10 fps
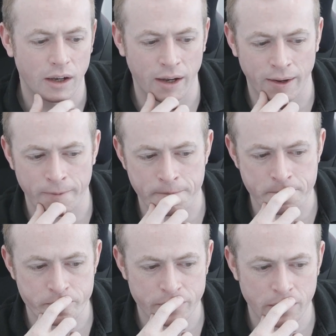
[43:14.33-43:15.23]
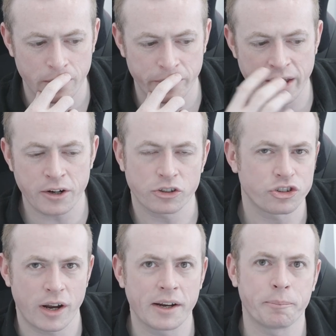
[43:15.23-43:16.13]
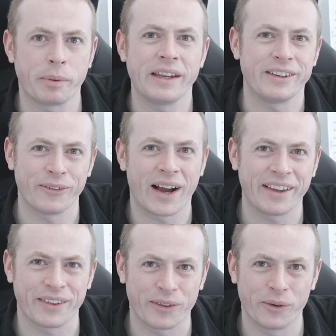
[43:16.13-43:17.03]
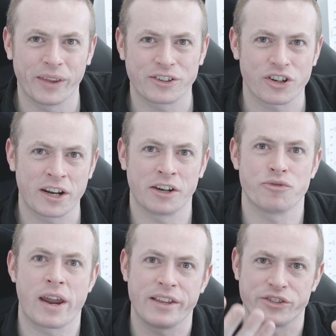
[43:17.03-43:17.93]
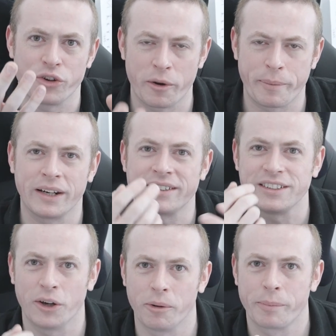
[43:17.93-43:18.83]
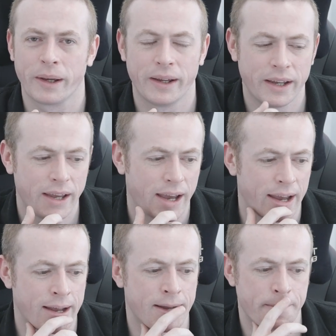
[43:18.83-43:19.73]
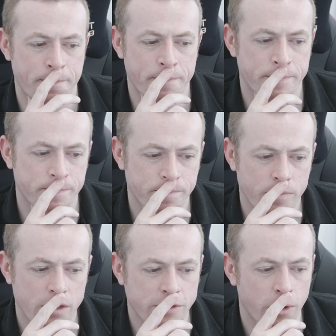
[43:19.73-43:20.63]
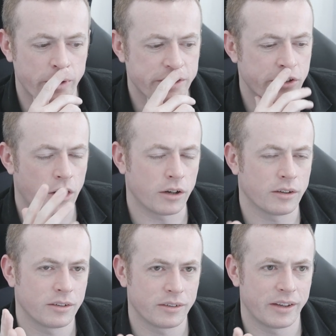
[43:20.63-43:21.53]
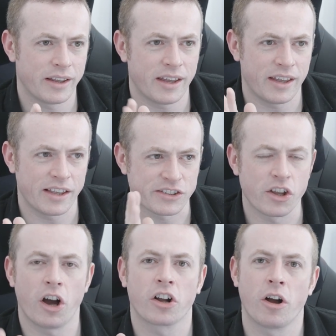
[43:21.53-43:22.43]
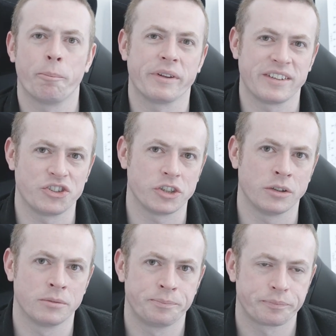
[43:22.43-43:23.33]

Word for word: Um, they're not trying to beat you either, though. They're trying to raise your ability up. Um, so it's not... It's not a competition.